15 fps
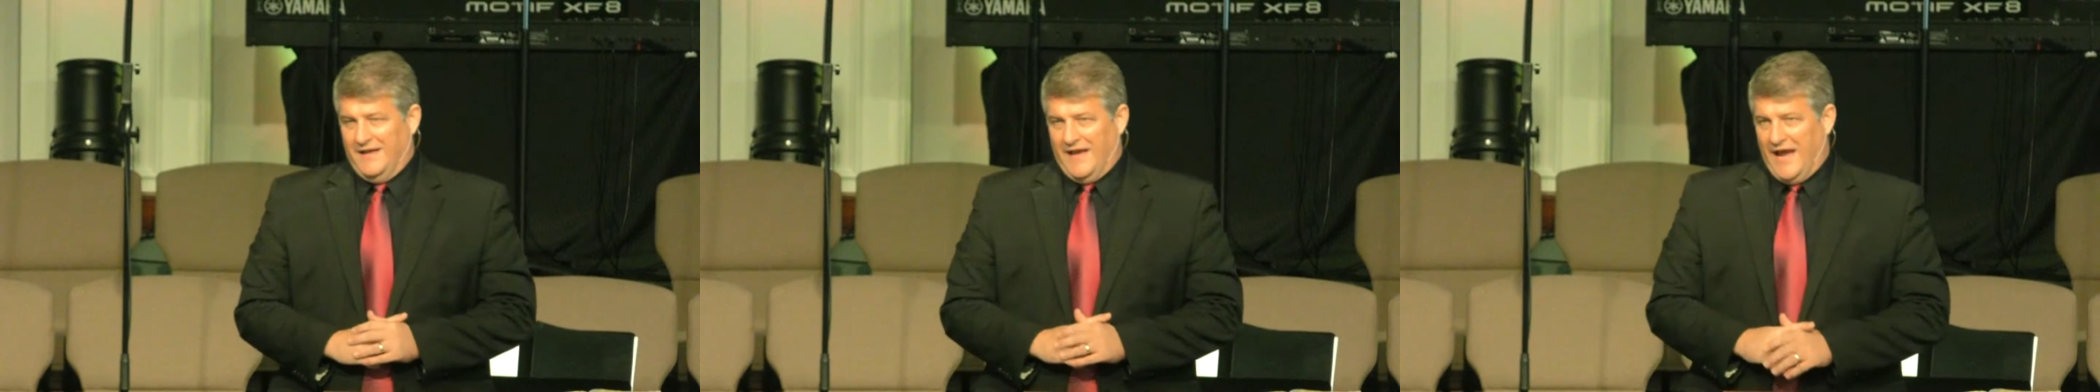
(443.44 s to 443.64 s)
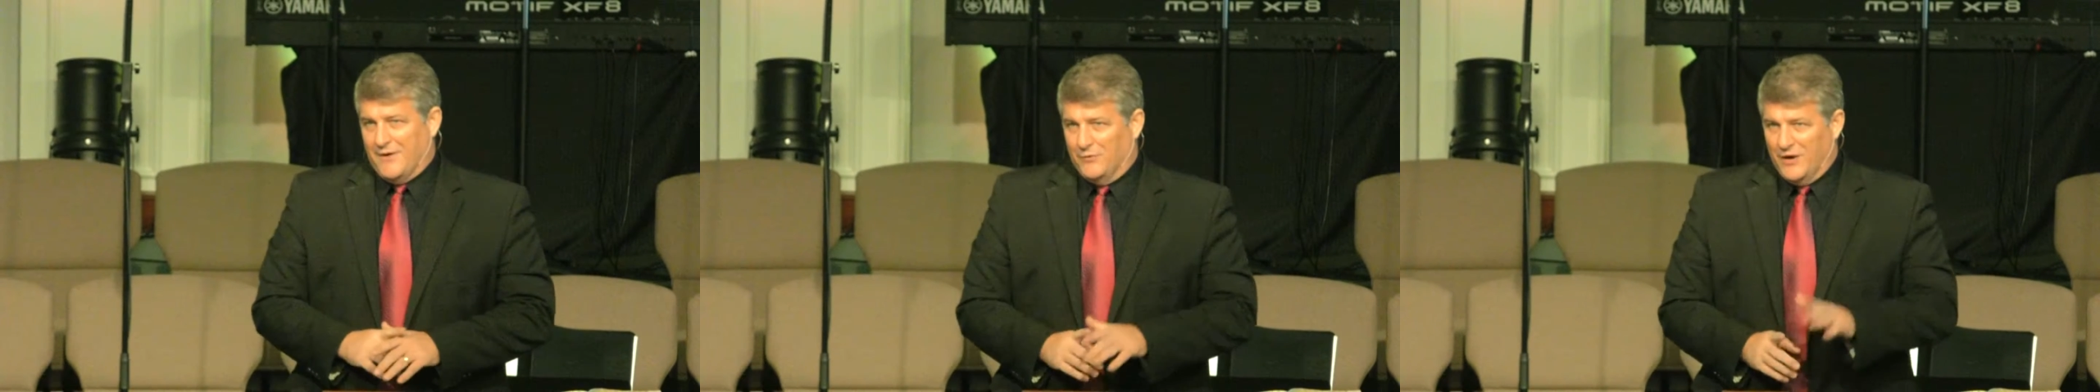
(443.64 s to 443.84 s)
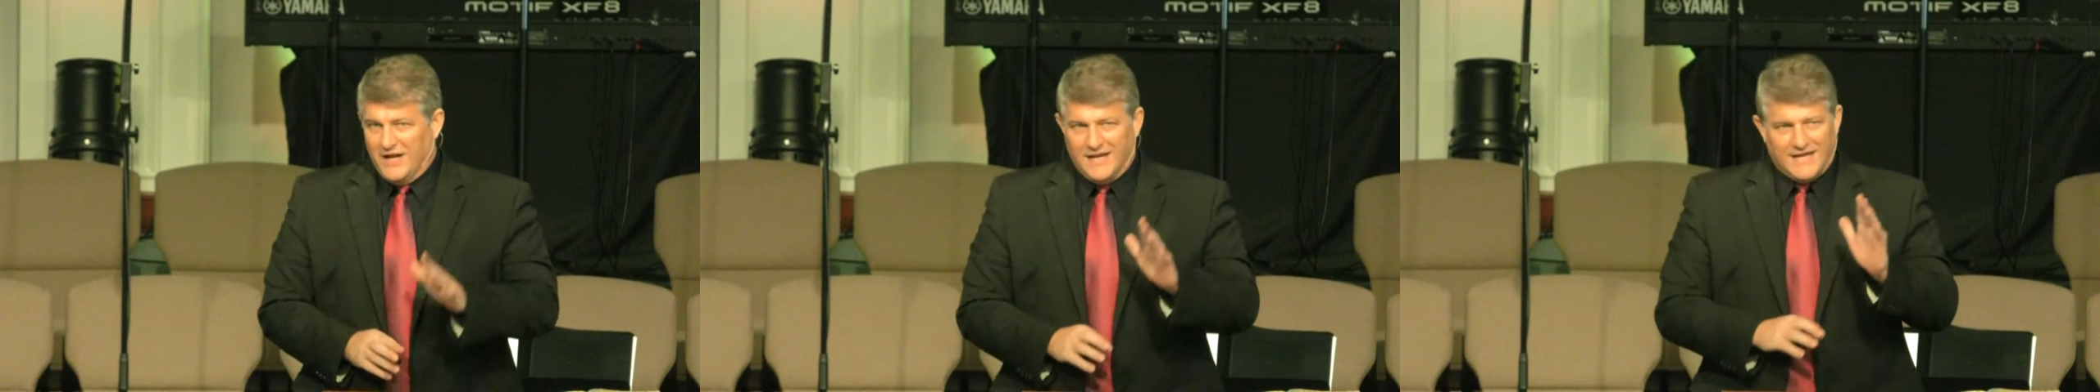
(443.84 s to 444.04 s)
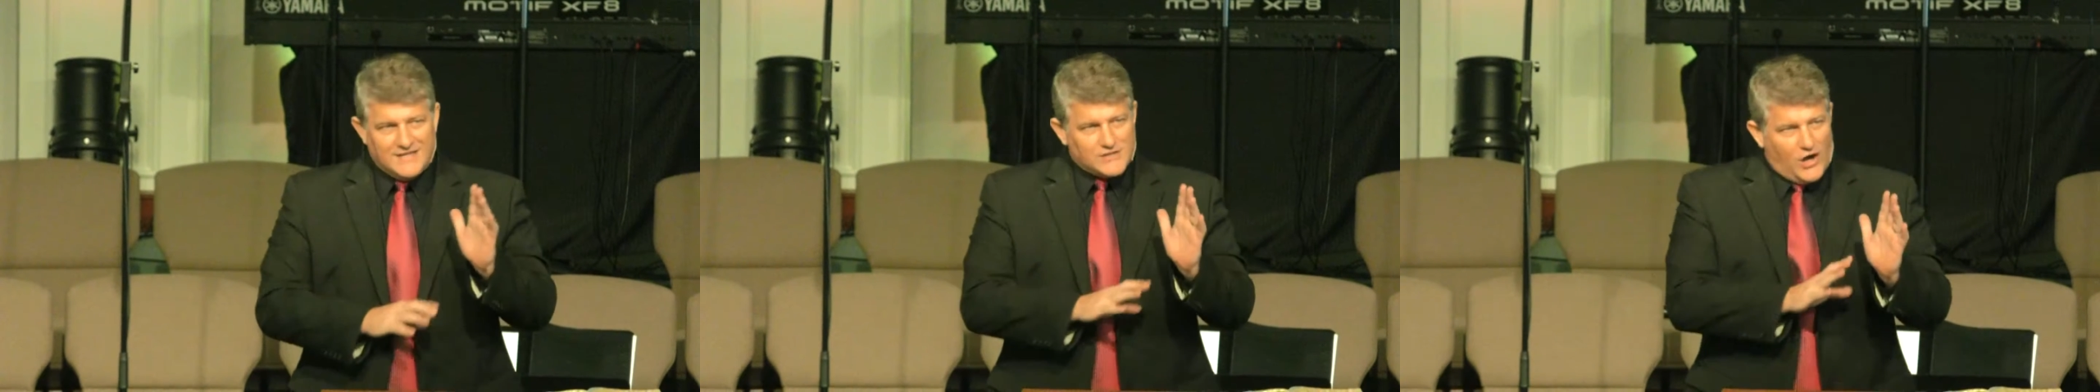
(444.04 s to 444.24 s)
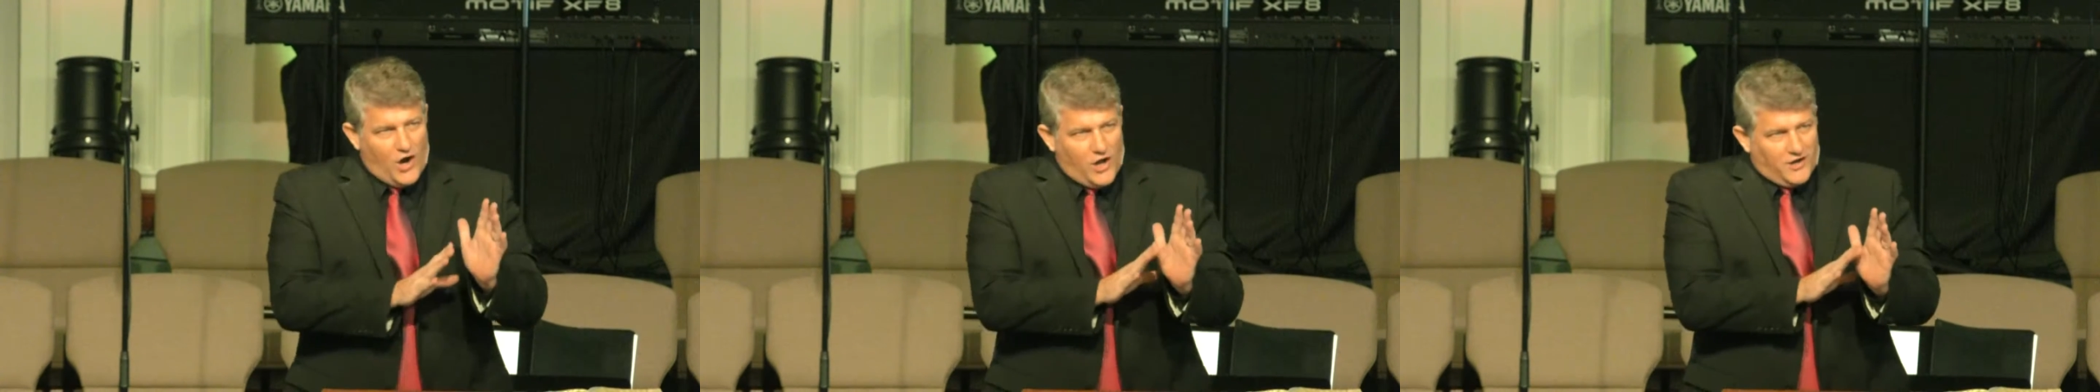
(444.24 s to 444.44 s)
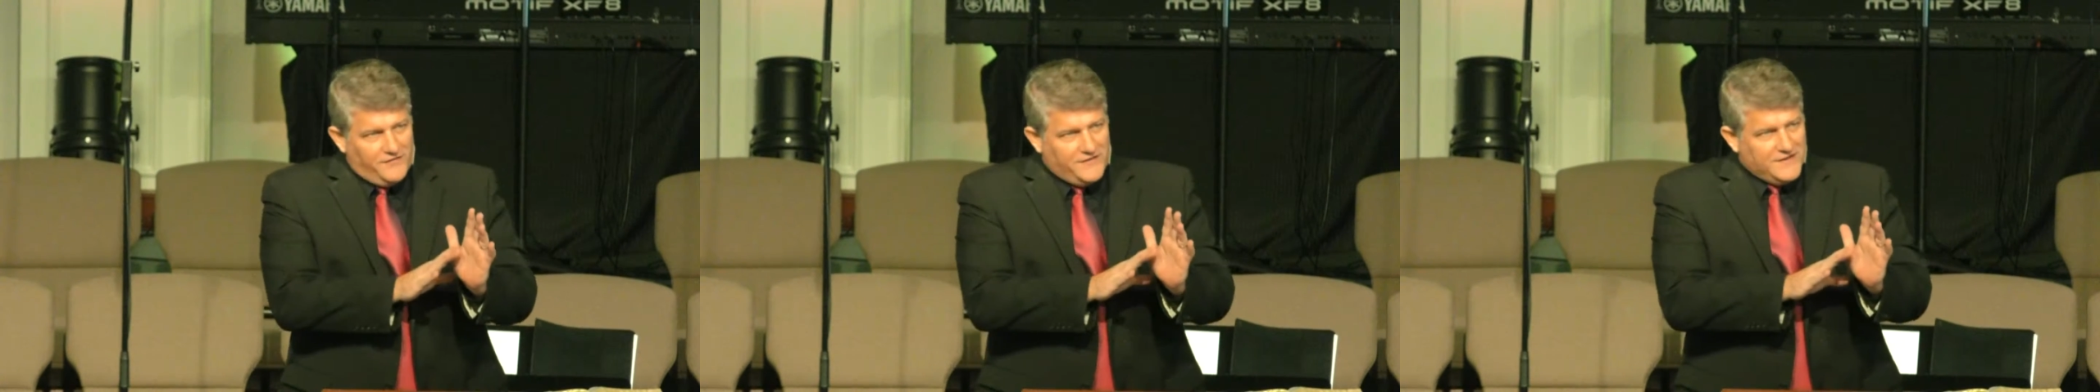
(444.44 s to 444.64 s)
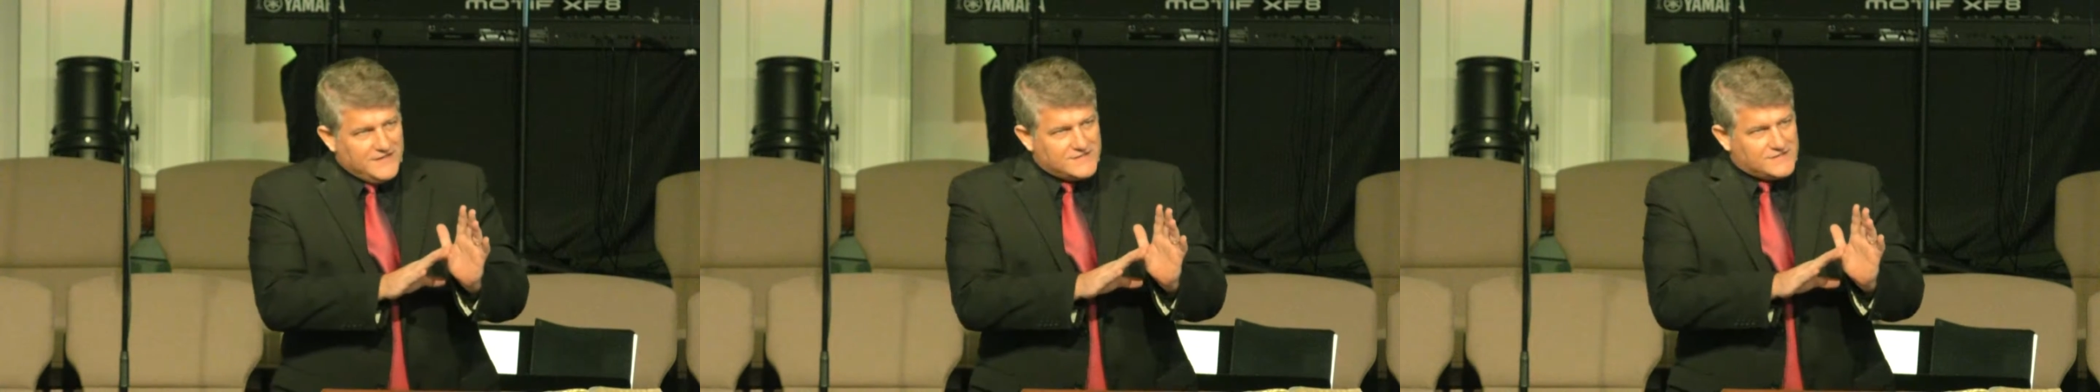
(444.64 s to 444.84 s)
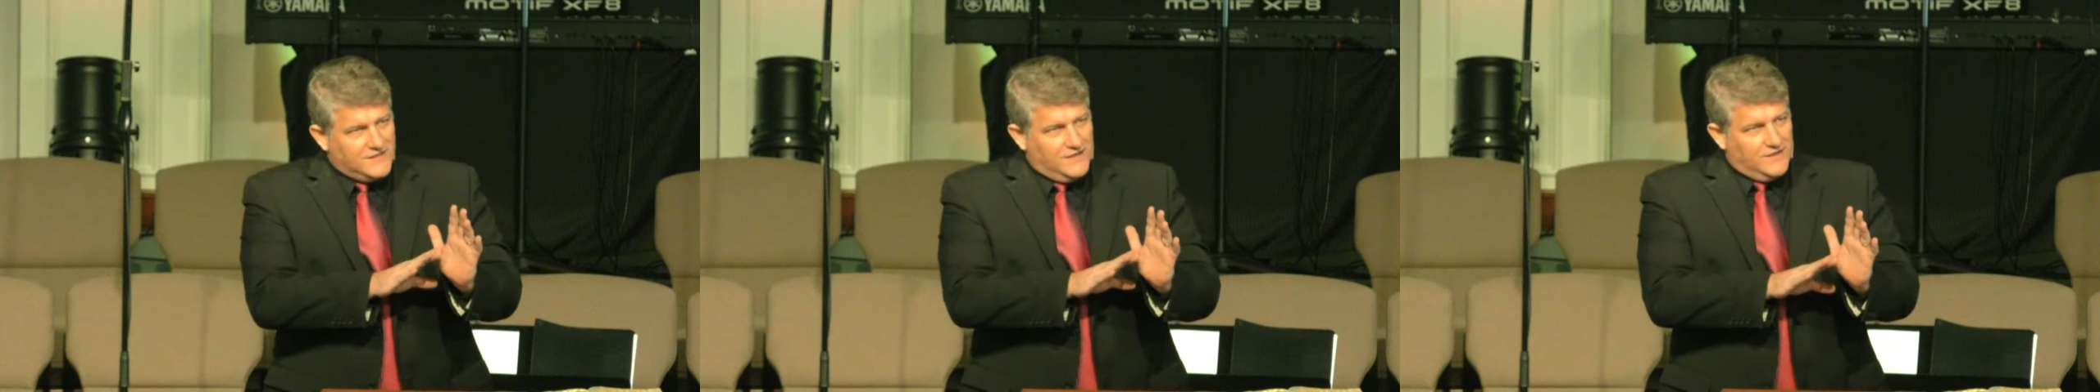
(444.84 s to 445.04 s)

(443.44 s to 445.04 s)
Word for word: And really, it's all of these